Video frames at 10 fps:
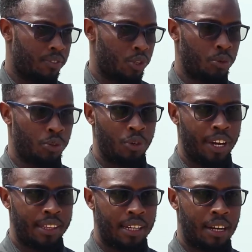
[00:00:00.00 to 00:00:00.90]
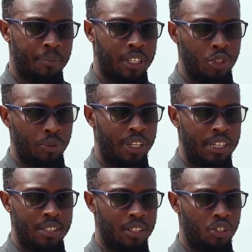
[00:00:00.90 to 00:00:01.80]
So you're either coming into real
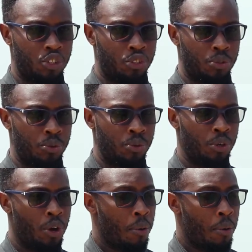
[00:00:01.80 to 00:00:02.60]
estate to